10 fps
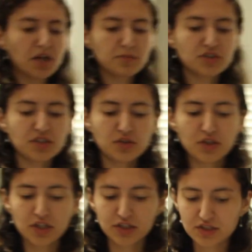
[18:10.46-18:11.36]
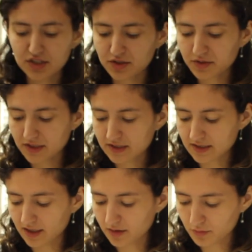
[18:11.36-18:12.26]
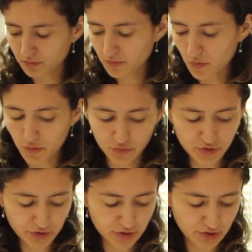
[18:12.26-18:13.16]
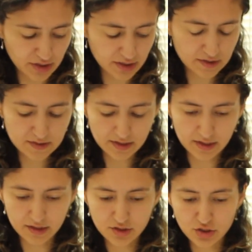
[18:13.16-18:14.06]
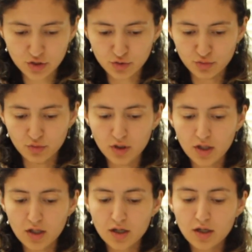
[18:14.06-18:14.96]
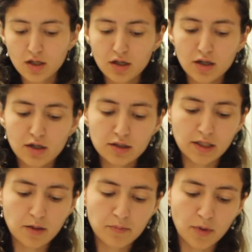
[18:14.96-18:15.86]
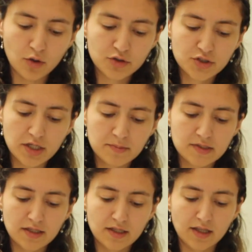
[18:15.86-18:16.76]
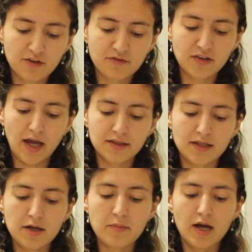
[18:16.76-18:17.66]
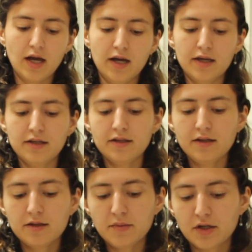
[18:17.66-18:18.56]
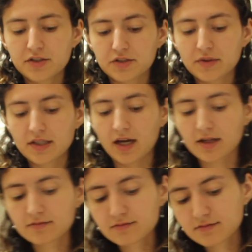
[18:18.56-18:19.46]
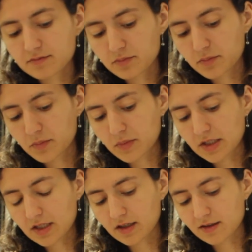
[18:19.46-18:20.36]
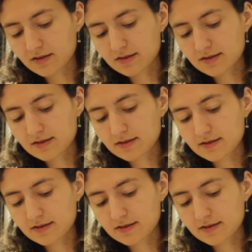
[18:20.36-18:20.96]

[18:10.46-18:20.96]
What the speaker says: option you could do is like roll your cookies into like ball shapes and then like flatten them. I am not doing that because